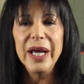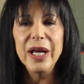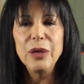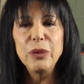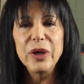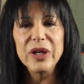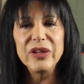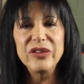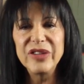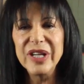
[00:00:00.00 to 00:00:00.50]

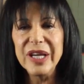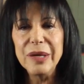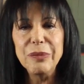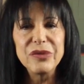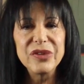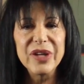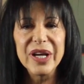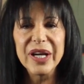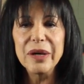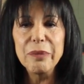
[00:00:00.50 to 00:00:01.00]
In what
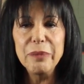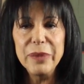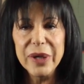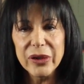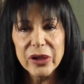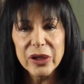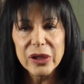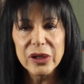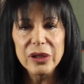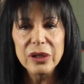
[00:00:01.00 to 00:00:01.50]
seems like a
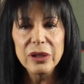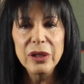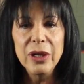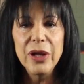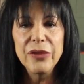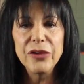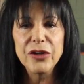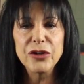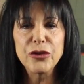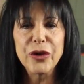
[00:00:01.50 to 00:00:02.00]
miracle,
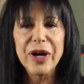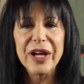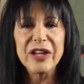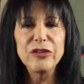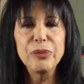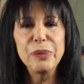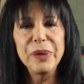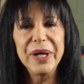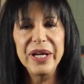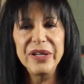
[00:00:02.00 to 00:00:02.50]
the
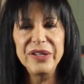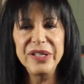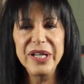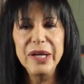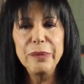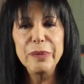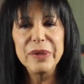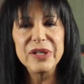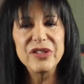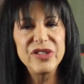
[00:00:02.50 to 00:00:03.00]
transplant
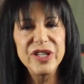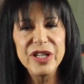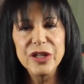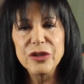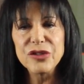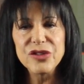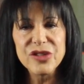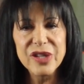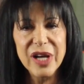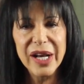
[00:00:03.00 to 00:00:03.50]
team at
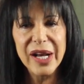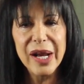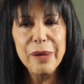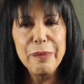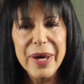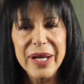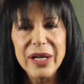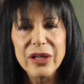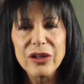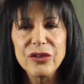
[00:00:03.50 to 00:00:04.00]
Cedars Sinai
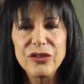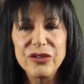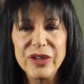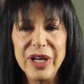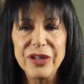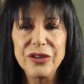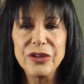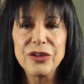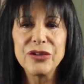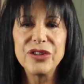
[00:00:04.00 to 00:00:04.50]
Medical
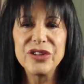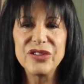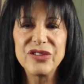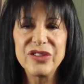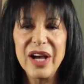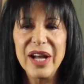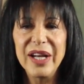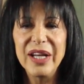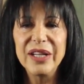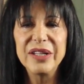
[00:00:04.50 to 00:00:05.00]
Center
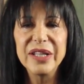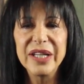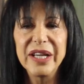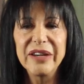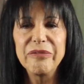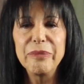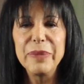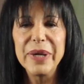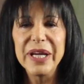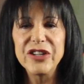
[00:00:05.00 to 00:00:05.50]
decided to
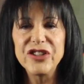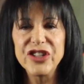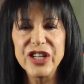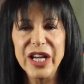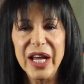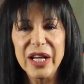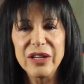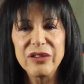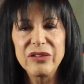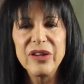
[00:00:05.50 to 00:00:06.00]
give me a
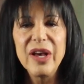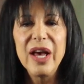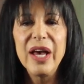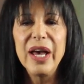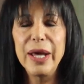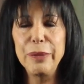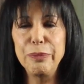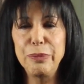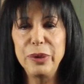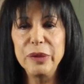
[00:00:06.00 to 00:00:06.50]
chance
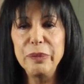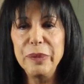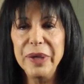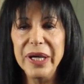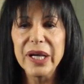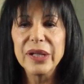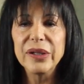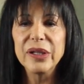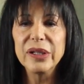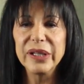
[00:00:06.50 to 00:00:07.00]
and put
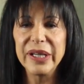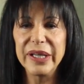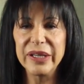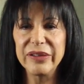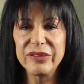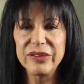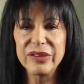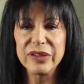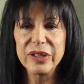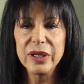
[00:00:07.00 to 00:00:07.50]
me on the
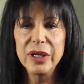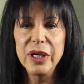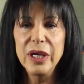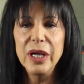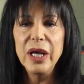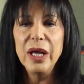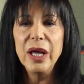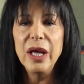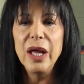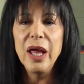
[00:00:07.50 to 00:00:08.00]
list.
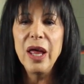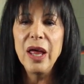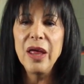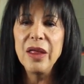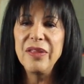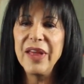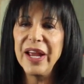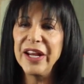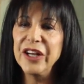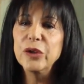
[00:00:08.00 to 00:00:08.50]

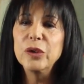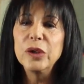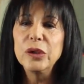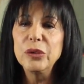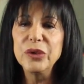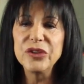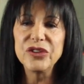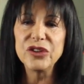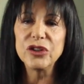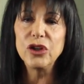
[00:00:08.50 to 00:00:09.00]
They knew
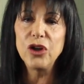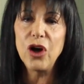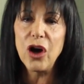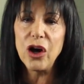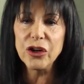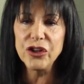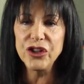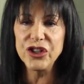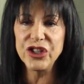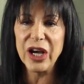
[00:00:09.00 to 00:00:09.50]
it was a
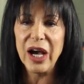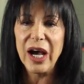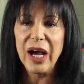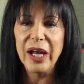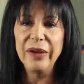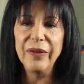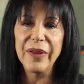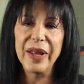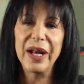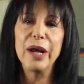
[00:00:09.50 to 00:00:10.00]
long
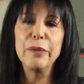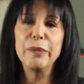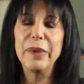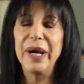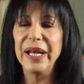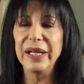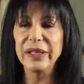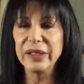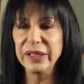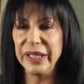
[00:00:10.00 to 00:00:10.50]
shot that I
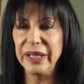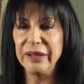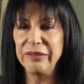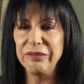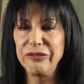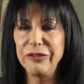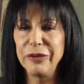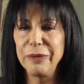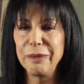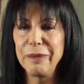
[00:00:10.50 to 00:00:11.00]
might
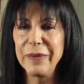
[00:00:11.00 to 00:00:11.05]
live.